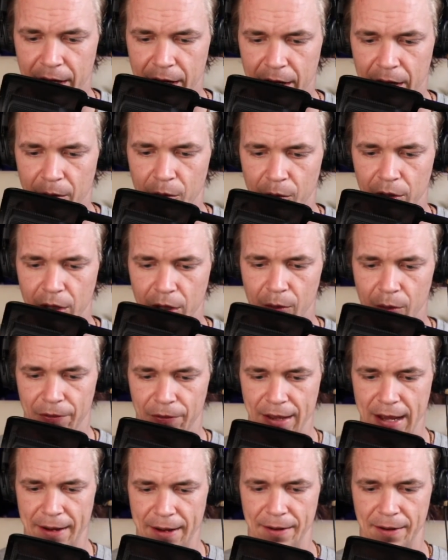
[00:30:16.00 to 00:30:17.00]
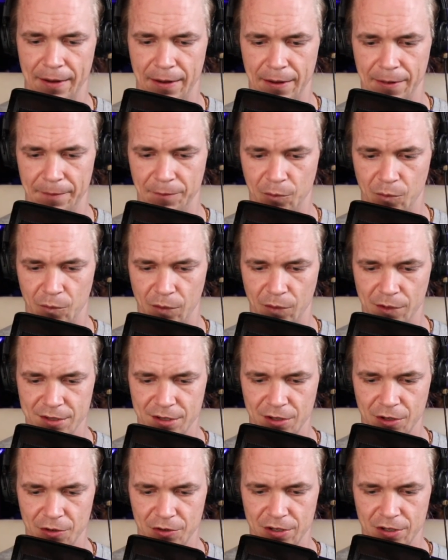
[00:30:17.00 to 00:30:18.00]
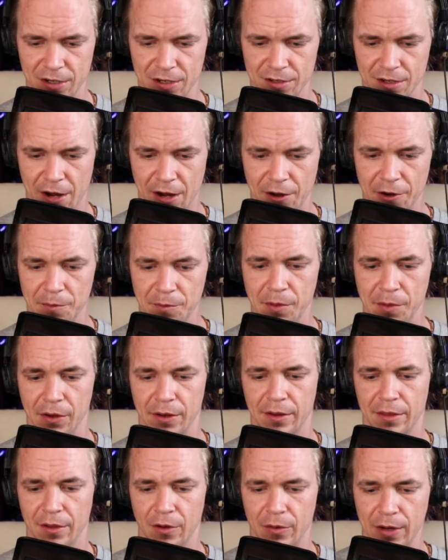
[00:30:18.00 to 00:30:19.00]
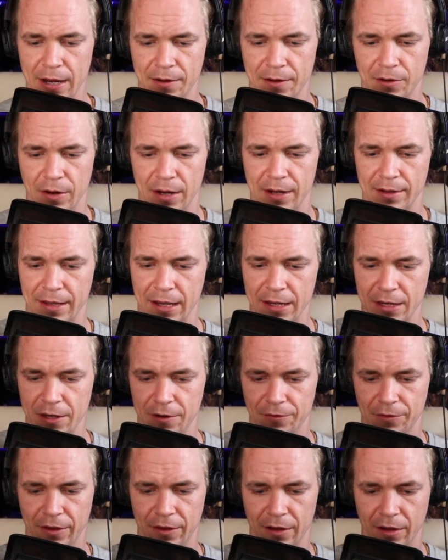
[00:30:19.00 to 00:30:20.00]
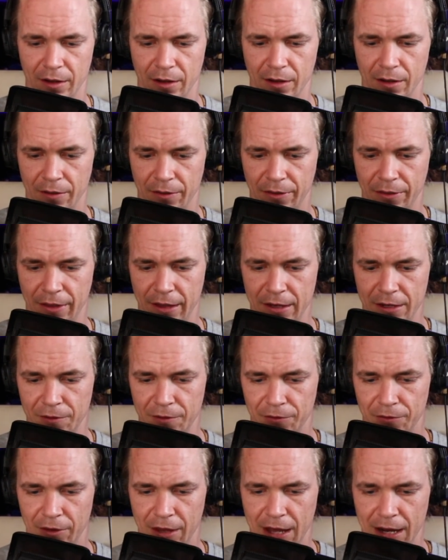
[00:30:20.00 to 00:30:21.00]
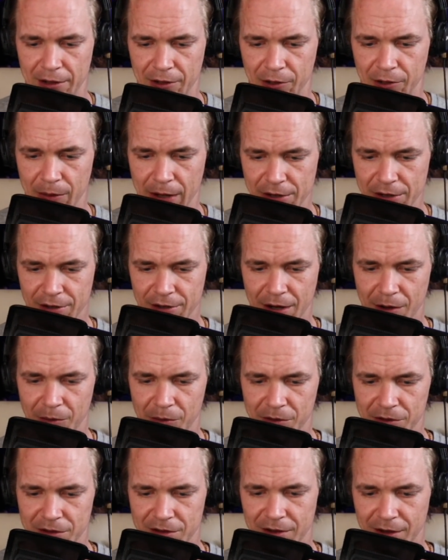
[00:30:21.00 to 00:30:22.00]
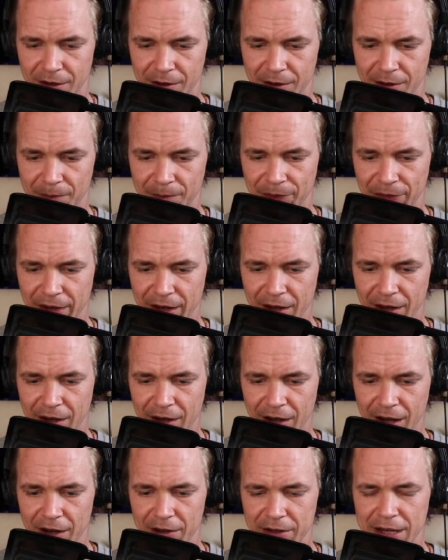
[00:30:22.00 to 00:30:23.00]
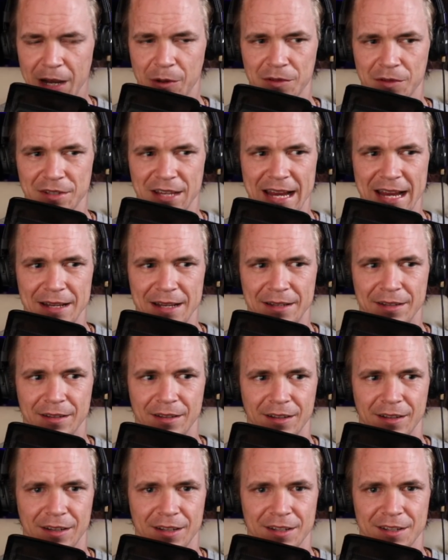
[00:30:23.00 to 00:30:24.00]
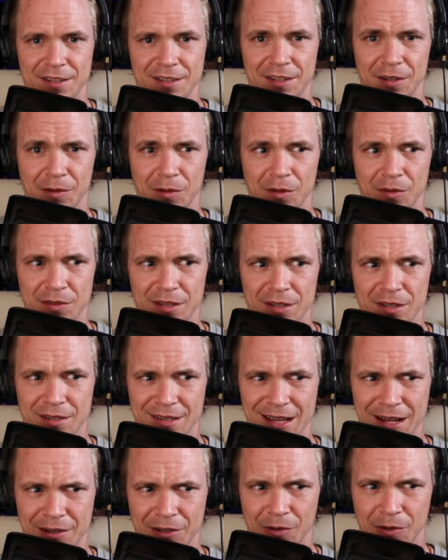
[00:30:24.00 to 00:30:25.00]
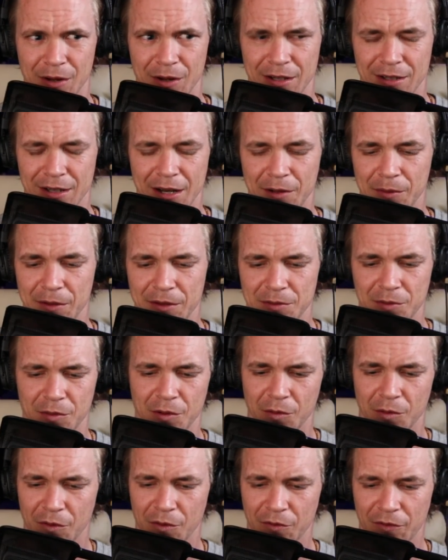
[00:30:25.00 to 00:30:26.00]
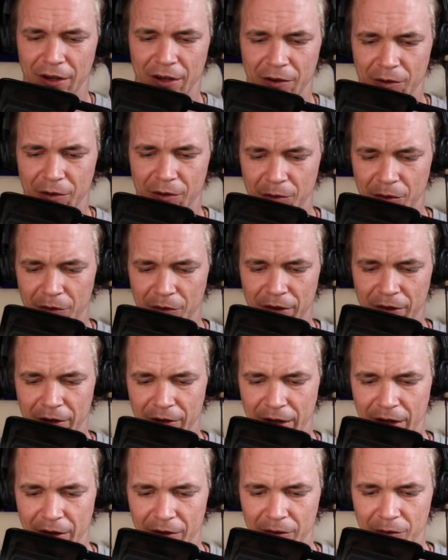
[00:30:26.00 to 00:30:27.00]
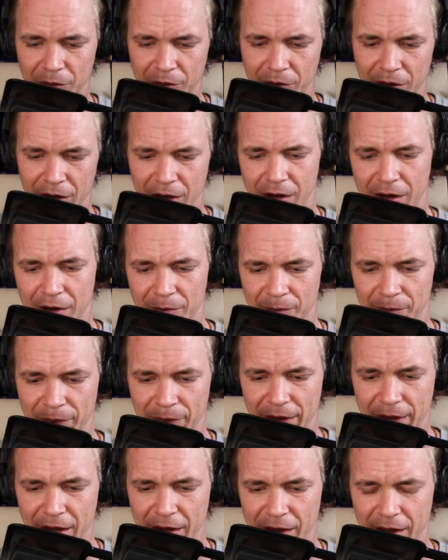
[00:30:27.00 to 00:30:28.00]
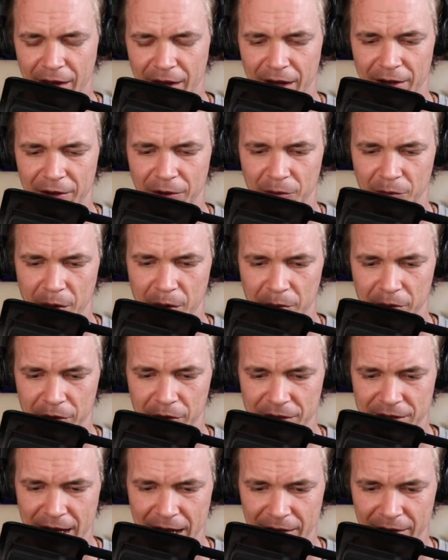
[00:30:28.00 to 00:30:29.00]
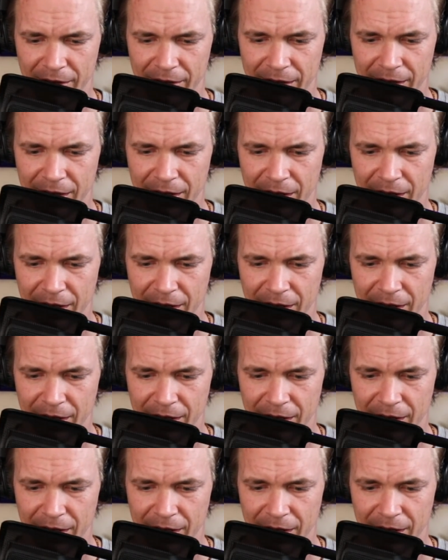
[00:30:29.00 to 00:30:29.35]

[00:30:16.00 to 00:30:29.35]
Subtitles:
we'll go with that. One Satoshi is 100 millionth. Okay, great. Thank you for that correction. I was it was 8 zeros. Is that correct? Anyways, we'll figure it out. I don't remember exactly.